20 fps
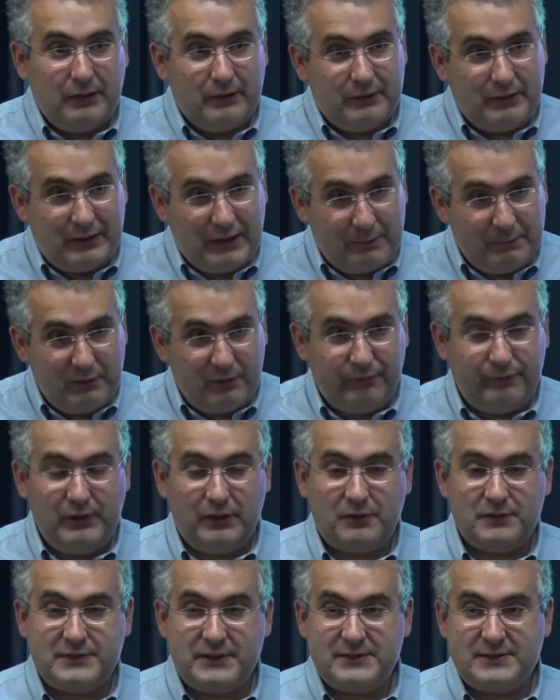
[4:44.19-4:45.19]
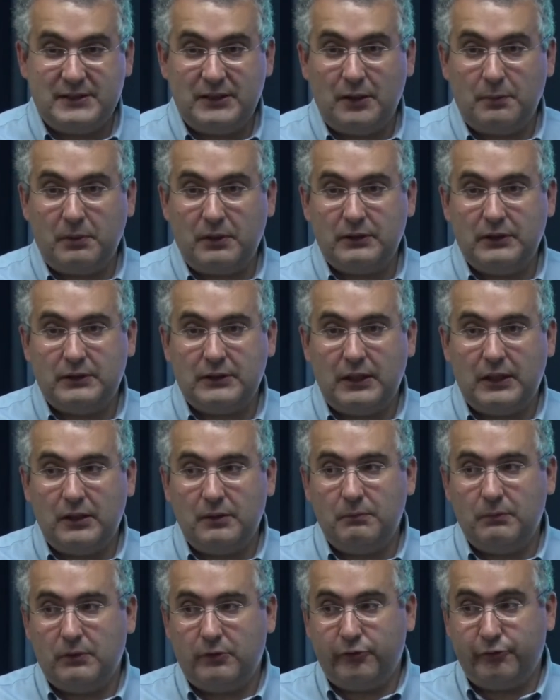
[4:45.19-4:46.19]
The number of vehicles in Singapore at the
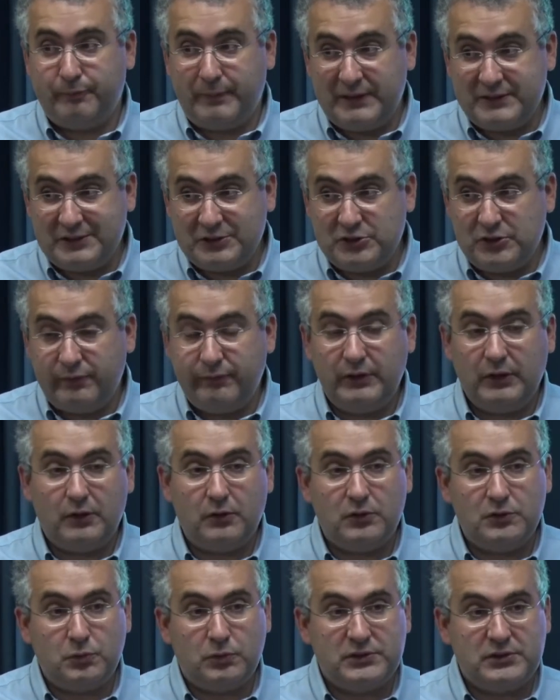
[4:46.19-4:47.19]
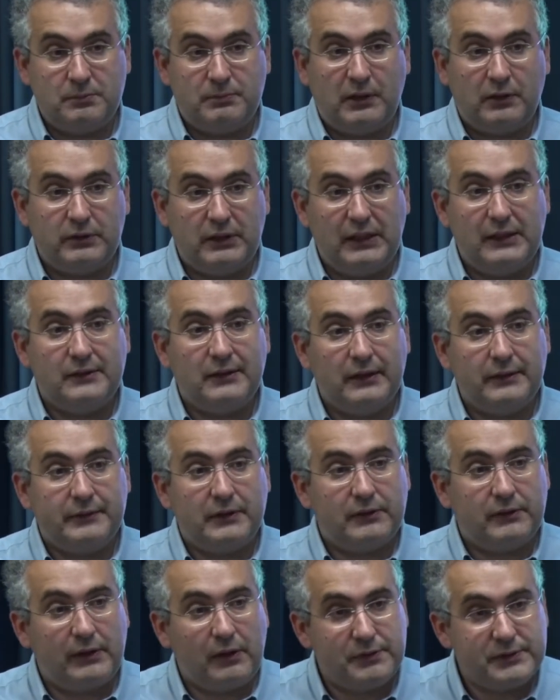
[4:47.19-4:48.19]
time of passenger vehicles was about
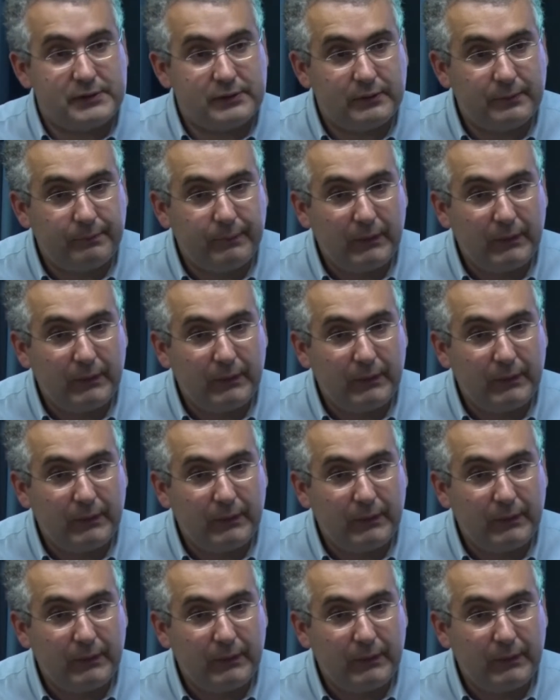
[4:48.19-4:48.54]
800,000.